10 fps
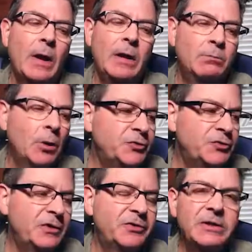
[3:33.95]
And most of
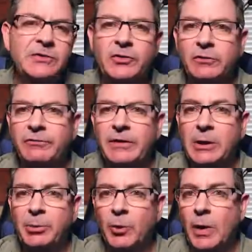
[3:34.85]
the things that are
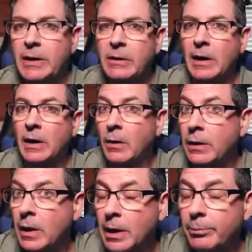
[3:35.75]
available right now are
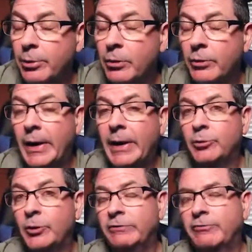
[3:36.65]
not programmed
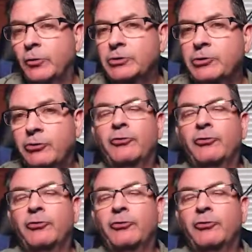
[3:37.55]
reinforcers.